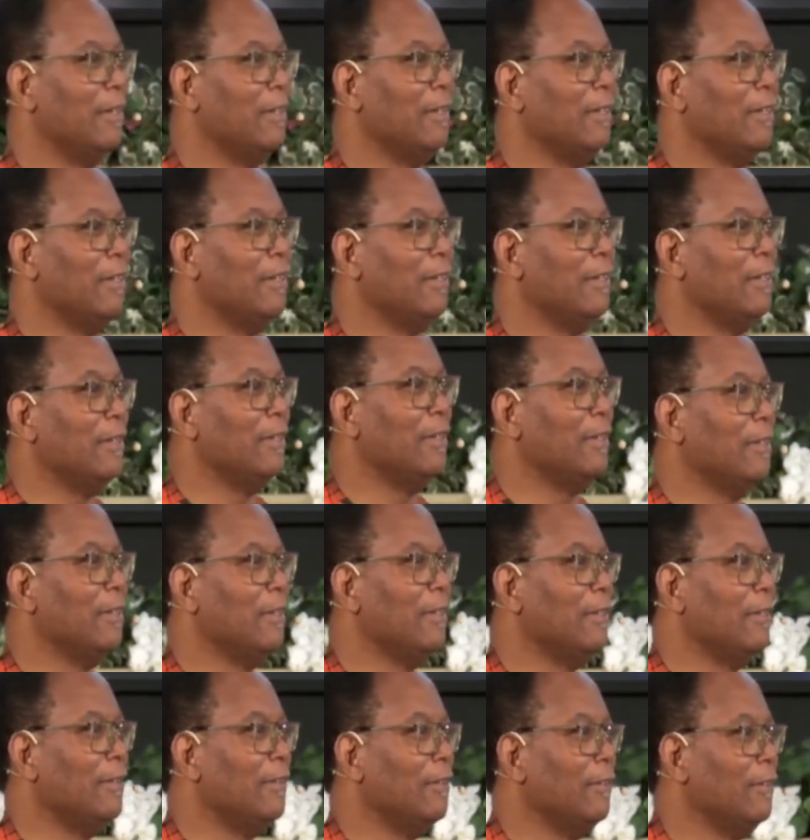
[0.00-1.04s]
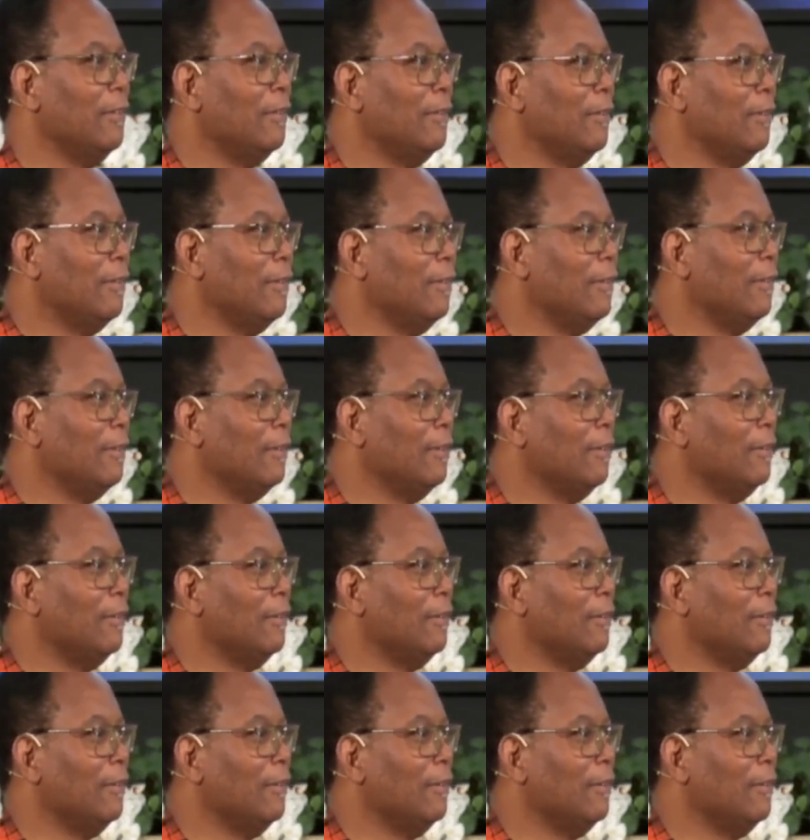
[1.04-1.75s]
Nothing is said.